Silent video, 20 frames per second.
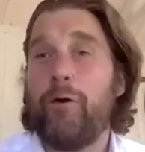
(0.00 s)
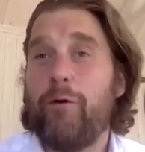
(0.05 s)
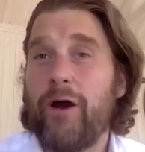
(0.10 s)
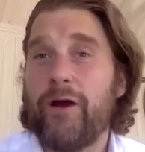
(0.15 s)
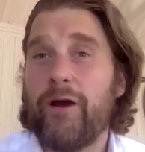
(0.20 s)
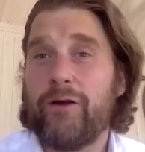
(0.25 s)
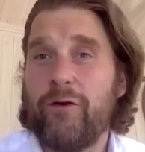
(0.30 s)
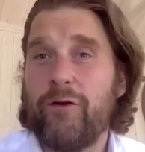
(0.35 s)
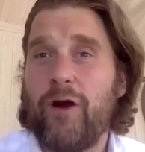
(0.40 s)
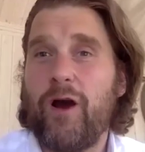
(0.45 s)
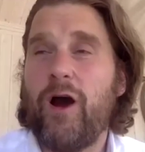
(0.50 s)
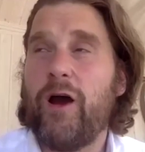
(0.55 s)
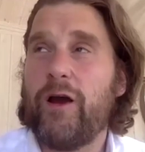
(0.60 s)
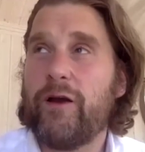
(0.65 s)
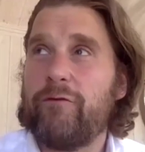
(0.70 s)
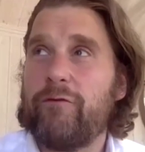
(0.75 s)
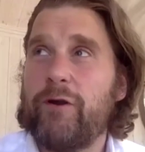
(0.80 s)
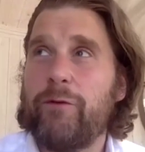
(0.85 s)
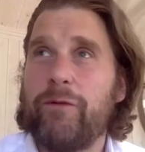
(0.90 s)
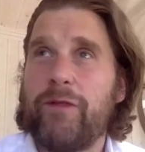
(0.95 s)
I
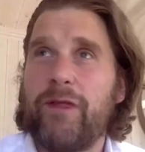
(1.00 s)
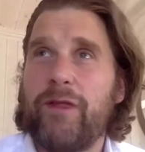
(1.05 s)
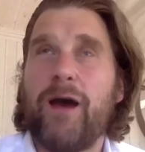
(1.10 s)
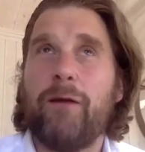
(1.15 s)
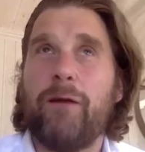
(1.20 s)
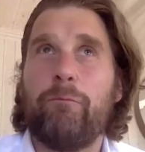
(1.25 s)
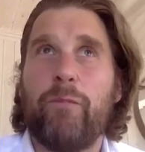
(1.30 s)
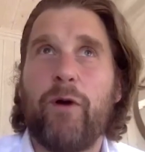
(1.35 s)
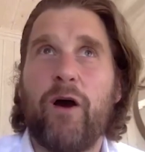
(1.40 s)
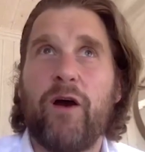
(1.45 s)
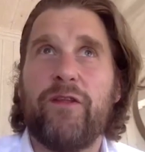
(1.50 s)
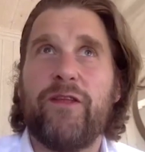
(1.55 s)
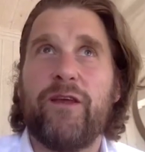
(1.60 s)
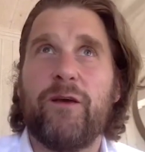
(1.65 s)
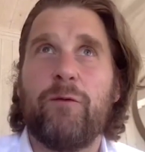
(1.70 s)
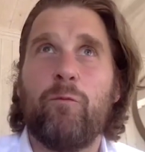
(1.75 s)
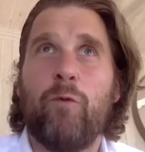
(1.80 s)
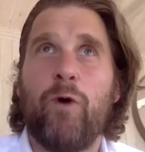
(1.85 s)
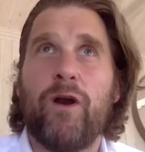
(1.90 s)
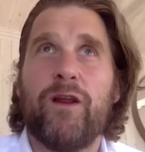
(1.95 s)
agree with that. But I
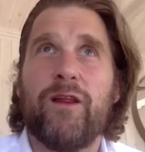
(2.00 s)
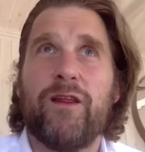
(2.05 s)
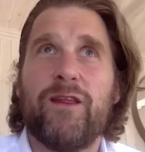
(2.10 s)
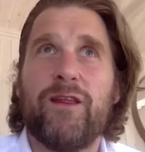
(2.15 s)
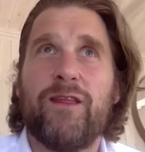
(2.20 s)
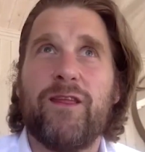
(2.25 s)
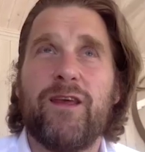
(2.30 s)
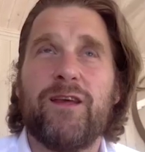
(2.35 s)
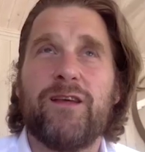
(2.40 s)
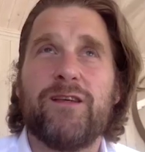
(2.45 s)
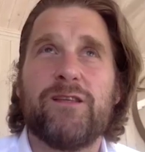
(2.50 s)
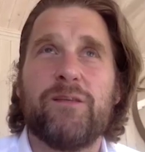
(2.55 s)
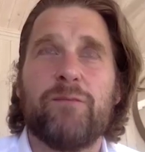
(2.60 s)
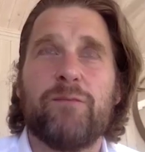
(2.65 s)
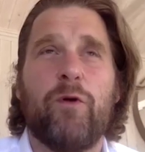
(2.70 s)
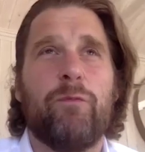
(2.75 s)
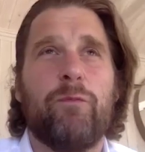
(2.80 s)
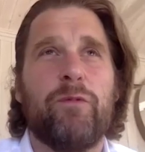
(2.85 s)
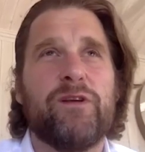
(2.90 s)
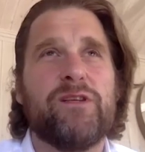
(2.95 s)
think one of the things that
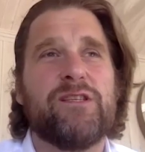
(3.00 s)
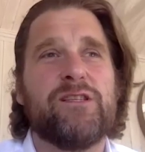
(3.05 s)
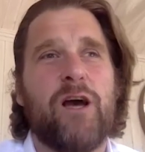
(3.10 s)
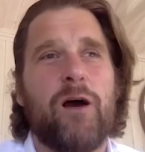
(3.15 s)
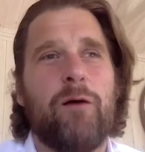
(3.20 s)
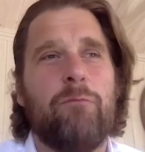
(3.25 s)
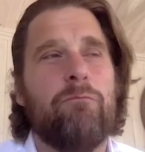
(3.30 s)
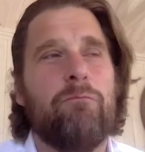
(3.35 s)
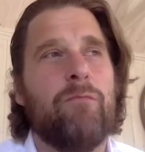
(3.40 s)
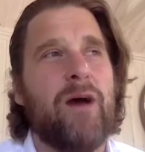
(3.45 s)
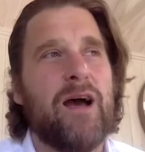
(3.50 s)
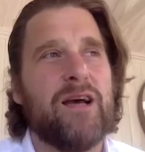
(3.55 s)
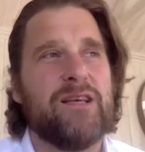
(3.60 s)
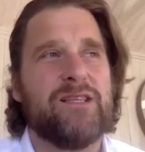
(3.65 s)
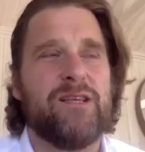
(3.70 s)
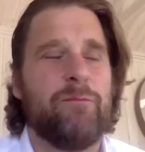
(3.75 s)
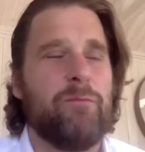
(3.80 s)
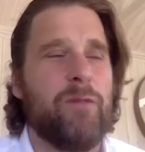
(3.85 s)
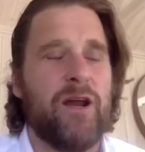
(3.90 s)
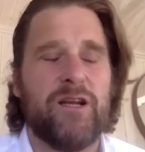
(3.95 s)
probably some
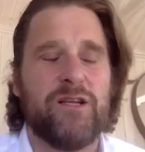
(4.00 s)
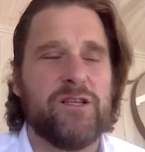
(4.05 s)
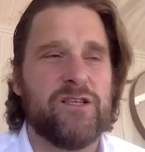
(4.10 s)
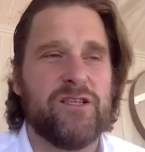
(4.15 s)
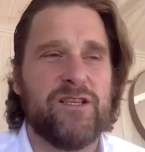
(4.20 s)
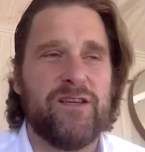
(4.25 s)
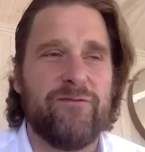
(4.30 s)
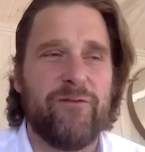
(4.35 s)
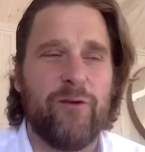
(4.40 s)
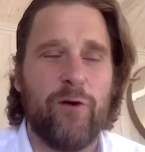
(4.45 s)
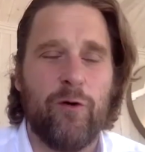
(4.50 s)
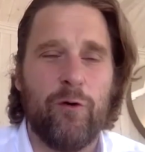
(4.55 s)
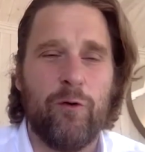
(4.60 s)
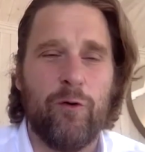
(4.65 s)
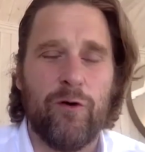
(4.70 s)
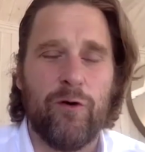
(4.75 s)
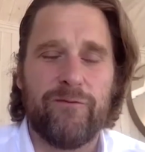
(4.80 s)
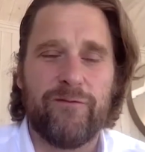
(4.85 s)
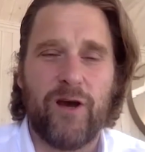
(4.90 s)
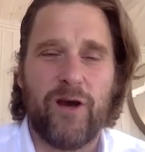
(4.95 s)
asset managers, if not
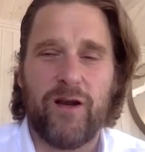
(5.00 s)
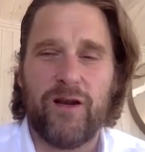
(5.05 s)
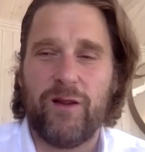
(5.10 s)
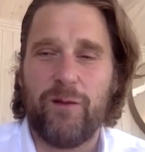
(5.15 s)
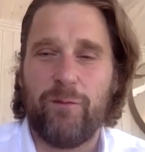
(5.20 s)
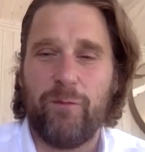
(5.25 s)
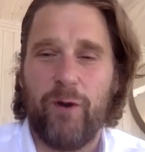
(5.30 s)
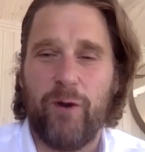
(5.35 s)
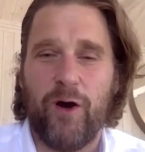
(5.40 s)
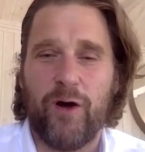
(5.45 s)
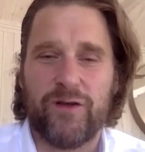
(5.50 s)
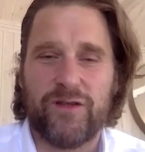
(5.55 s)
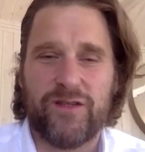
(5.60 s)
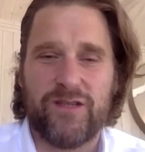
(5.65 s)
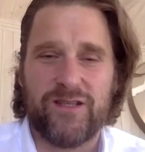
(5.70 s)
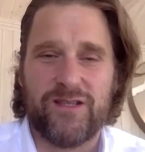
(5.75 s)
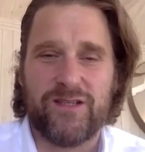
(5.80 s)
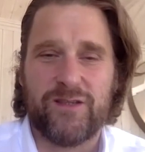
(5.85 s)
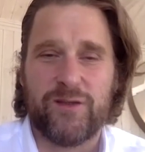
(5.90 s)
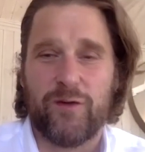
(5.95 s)
all, have done in the past
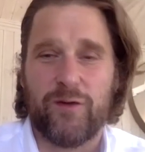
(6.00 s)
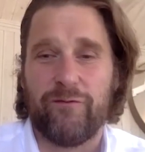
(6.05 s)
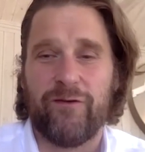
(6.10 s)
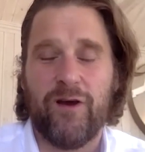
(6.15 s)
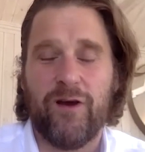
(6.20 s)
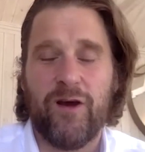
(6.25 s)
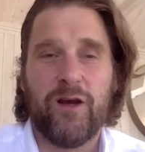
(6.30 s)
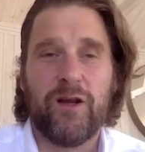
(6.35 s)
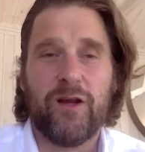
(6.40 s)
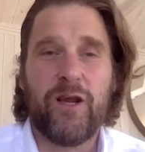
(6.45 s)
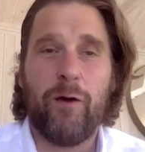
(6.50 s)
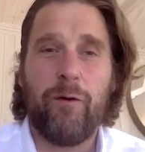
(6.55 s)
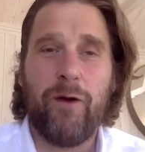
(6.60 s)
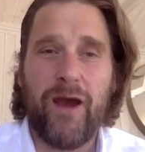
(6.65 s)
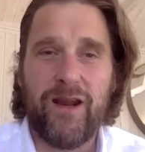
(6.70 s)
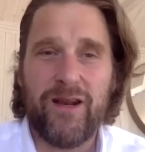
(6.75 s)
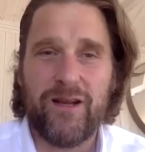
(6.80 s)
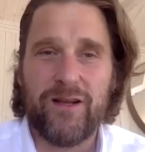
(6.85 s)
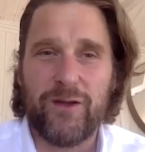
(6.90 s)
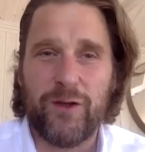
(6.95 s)
is sort of go
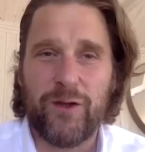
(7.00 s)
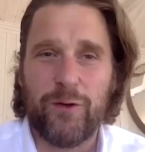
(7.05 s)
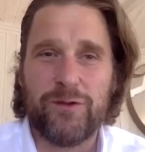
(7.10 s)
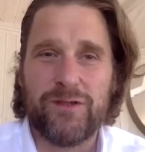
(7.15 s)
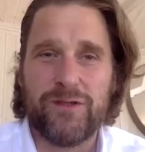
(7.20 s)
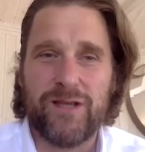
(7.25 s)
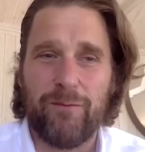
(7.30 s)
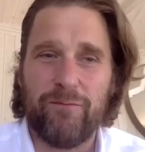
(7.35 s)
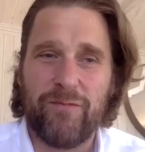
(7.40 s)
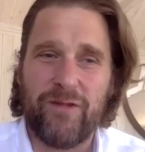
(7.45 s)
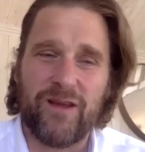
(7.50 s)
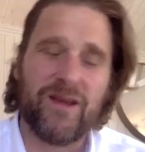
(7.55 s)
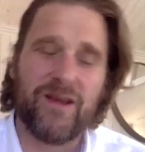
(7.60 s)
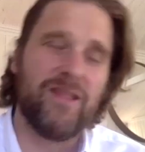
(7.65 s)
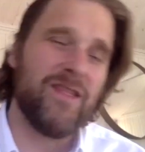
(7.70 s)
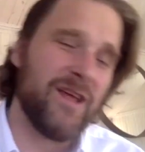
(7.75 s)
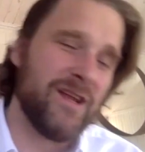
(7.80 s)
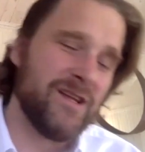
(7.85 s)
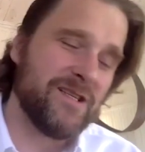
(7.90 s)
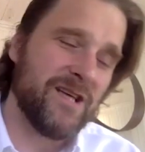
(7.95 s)
ahead and do something
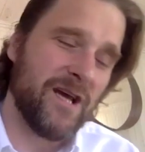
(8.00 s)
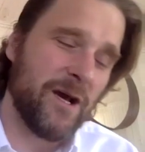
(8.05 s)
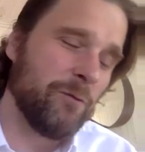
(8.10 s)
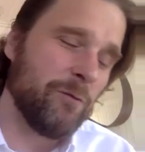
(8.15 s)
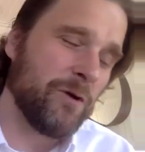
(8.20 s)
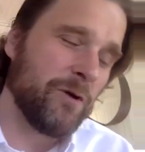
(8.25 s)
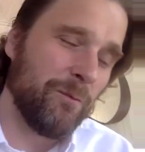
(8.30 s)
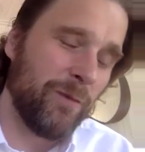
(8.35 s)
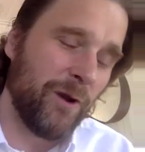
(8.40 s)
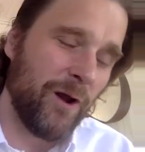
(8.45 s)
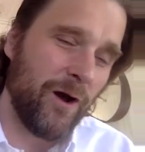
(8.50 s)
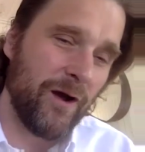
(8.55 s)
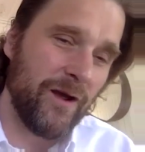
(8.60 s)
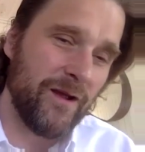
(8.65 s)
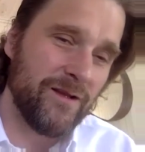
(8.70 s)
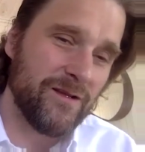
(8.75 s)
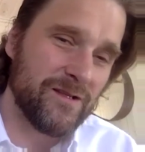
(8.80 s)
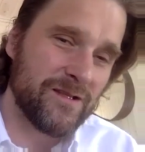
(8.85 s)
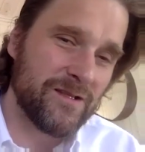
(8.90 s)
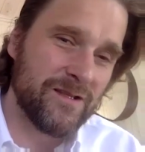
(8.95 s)
and then tell
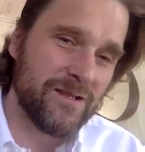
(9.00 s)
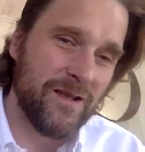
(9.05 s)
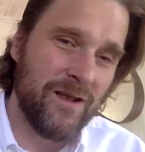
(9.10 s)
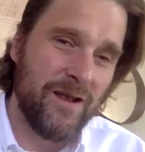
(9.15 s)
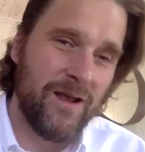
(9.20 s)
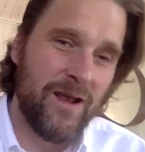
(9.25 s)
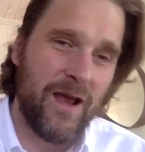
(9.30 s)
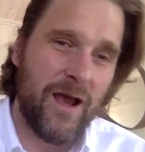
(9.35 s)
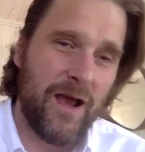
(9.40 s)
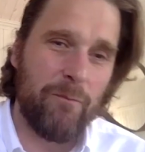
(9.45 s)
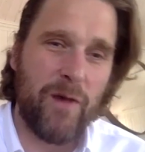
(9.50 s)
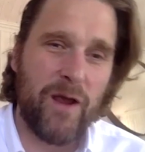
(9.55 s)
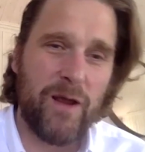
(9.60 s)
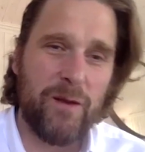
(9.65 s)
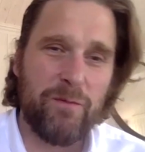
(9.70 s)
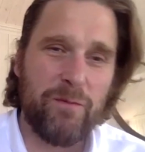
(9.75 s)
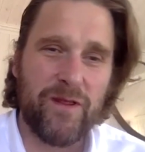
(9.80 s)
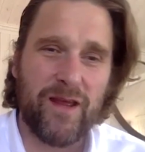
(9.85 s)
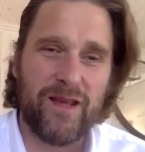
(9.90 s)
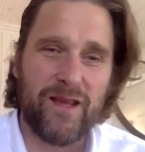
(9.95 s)
compliance. And
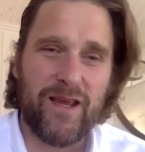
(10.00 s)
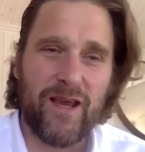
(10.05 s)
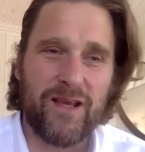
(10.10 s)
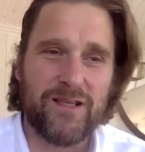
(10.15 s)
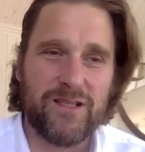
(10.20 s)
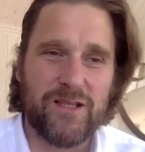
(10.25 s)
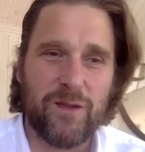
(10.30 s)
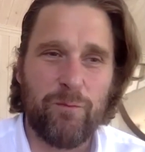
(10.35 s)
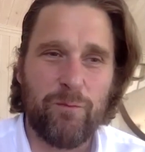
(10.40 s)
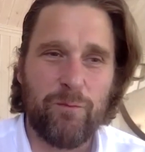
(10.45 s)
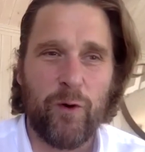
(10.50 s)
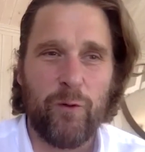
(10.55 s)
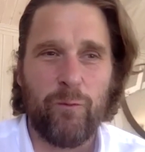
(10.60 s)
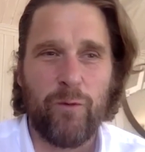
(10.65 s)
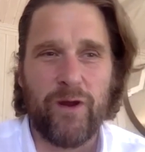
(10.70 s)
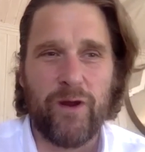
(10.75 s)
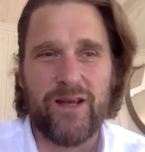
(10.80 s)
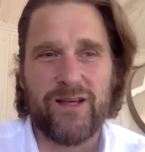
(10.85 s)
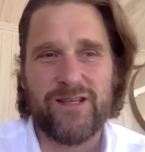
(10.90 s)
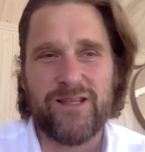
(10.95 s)
maybe they're getting to the point
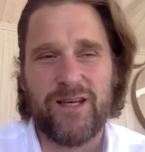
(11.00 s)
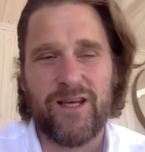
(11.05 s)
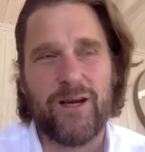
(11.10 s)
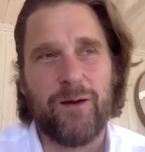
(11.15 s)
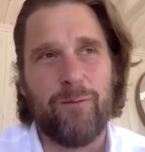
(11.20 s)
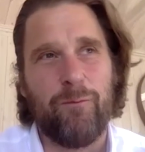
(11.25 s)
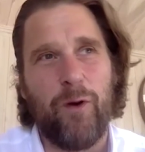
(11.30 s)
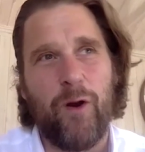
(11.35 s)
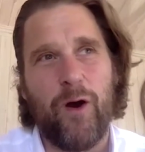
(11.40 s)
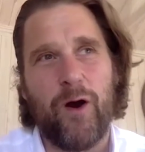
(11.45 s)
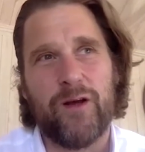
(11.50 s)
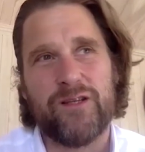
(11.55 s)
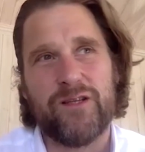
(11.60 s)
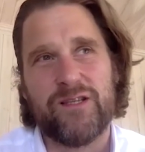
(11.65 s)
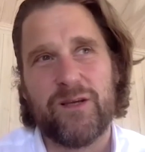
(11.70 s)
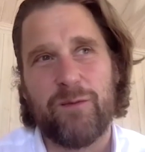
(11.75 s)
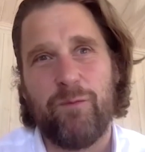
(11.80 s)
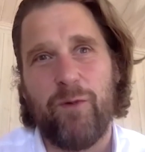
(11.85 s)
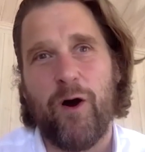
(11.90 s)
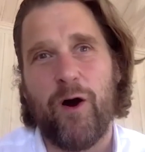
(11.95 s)
where they're seeing compliance
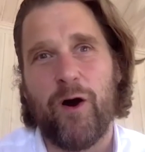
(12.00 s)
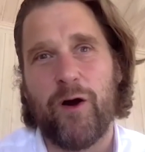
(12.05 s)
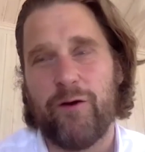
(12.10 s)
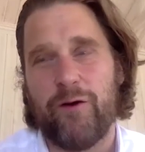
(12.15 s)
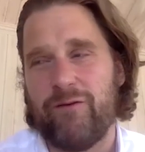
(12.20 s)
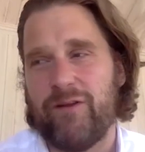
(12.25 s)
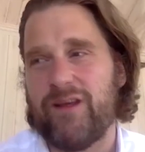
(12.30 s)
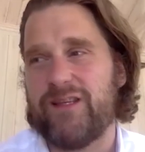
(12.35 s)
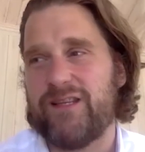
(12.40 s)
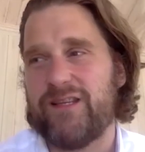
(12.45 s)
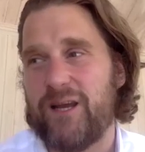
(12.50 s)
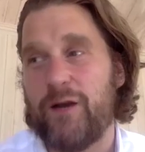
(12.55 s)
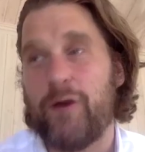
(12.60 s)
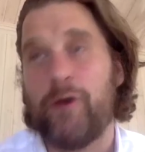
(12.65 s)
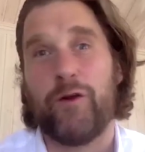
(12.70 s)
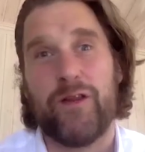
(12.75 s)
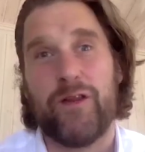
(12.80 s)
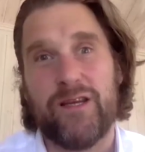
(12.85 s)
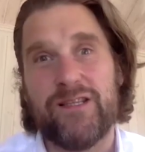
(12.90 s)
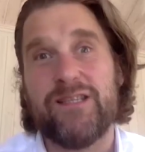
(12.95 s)
as a partner and they say,
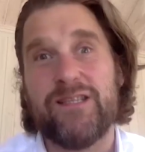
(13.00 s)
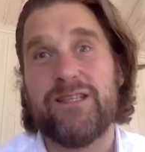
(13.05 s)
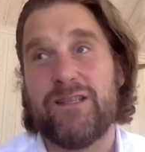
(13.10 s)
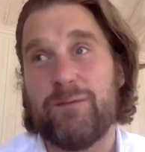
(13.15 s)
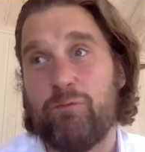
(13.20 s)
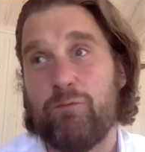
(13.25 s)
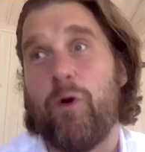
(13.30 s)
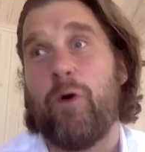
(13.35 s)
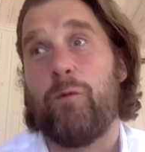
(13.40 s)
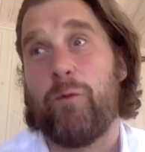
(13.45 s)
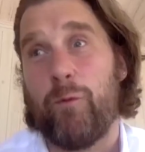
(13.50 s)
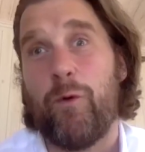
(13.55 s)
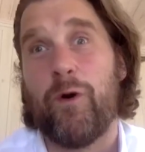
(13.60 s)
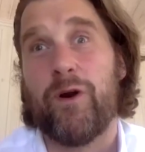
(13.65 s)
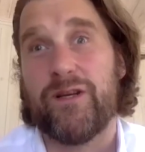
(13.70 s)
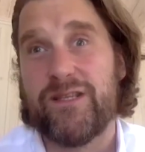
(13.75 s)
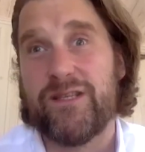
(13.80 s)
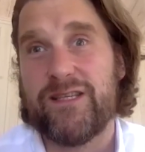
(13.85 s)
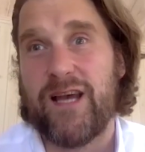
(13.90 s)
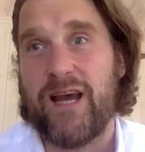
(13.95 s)
look, this is what we
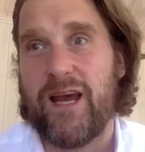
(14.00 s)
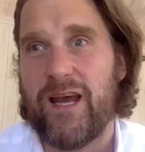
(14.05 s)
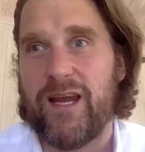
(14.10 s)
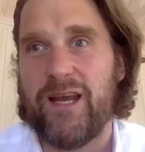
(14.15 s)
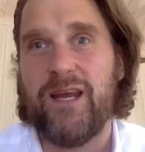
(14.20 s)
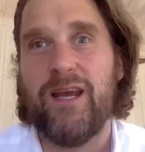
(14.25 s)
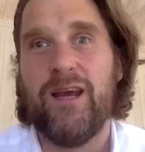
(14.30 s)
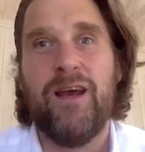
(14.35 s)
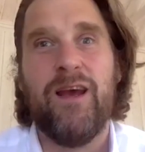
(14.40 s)
want to say.